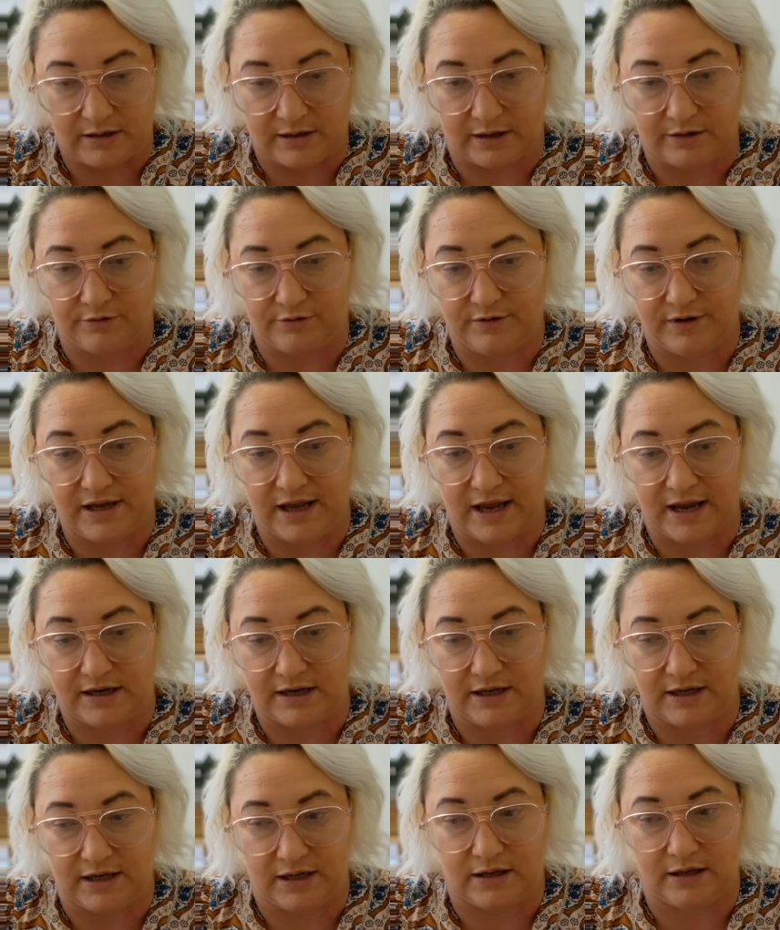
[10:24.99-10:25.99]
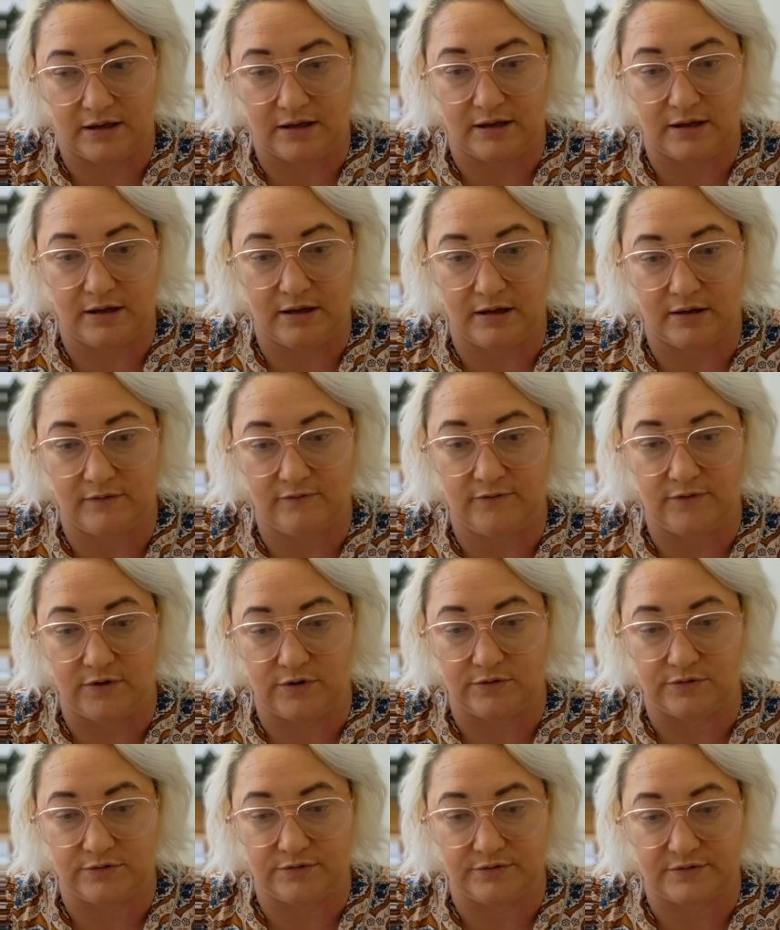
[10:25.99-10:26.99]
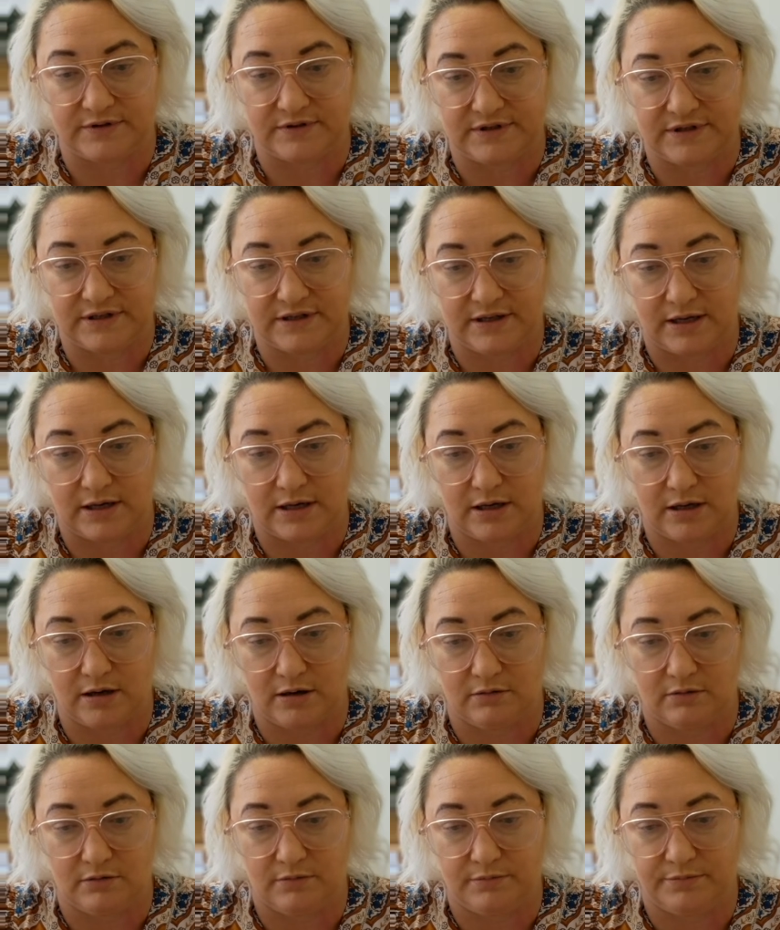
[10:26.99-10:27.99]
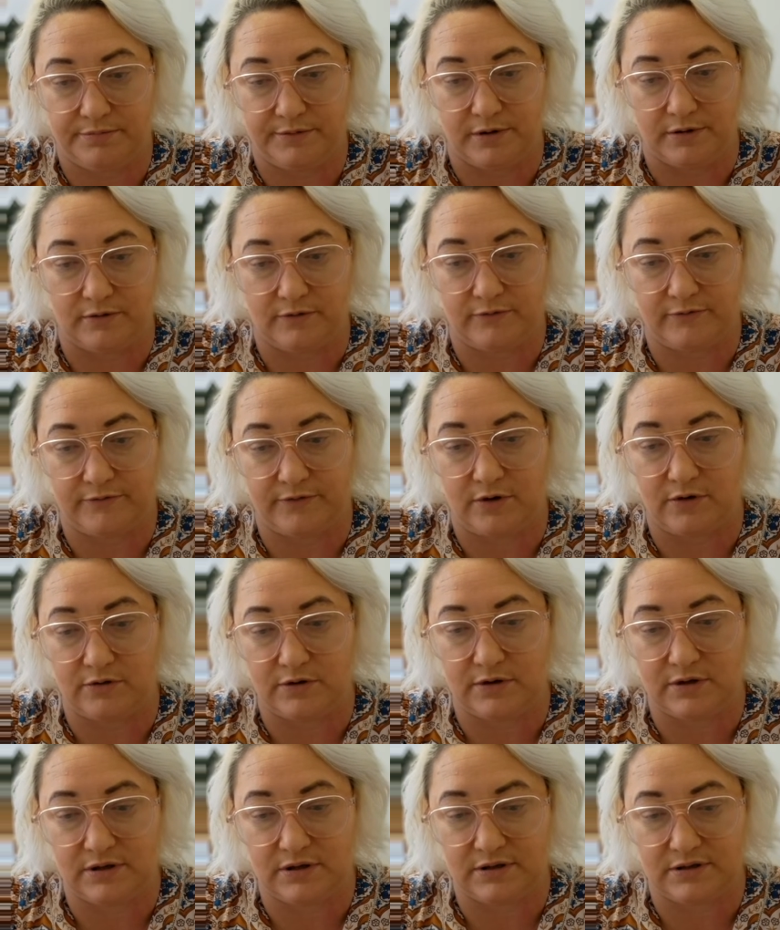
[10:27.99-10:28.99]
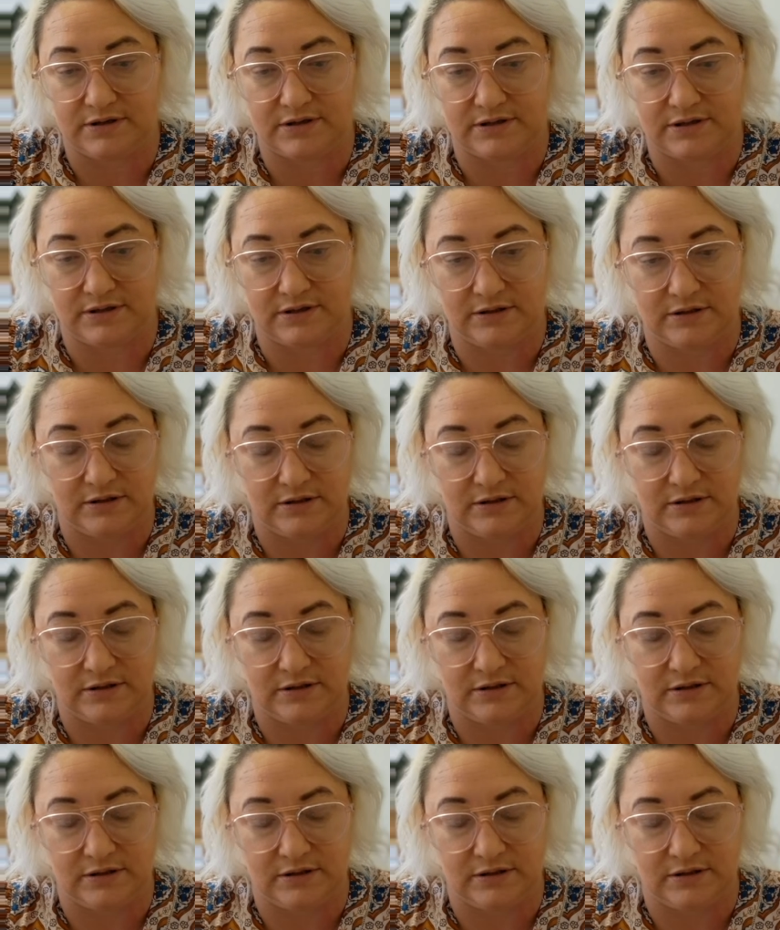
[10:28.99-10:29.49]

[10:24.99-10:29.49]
creating views that help you focus.